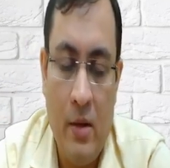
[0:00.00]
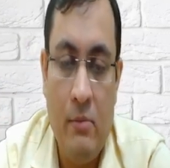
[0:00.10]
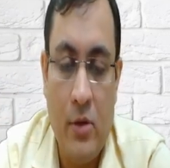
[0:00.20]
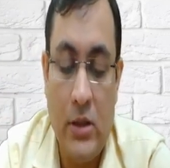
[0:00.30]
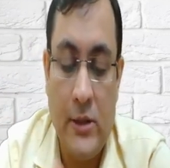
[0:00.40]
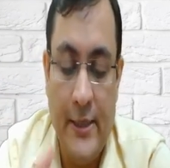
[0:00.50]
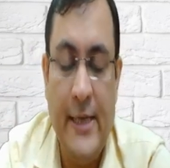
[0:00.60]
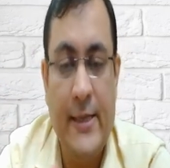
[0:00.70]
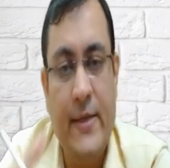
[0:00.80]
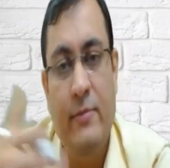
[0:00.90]
Because
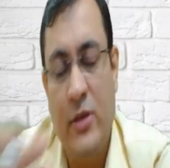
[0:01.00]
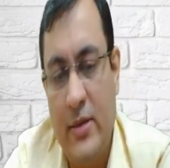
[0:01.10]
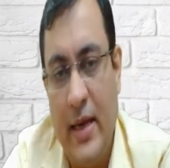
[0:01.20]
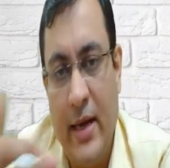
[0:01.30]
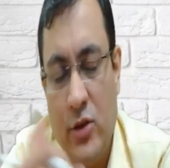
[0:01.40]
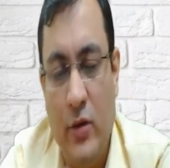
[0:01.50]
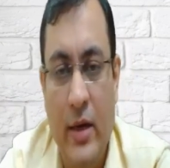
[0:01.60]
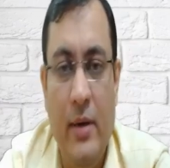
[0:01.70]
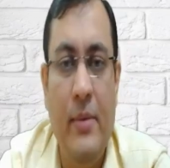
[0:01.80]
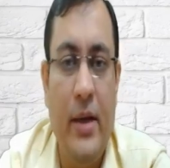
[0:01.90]
these assumptions are actually
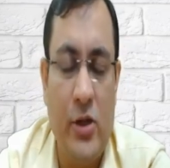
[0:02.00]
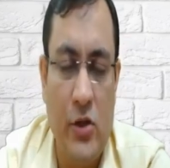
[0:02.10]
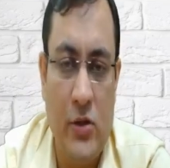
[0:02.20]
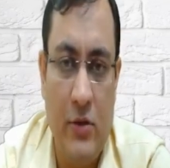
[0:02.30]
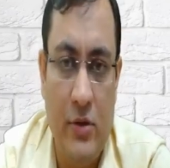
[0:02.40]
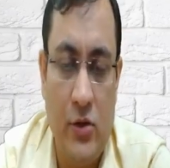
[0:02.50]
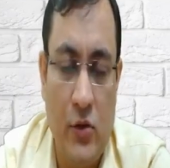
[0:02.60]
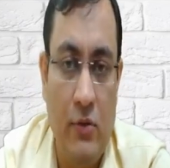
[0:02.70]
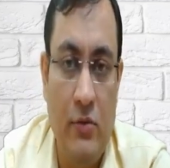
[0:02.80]
limitations of this theory.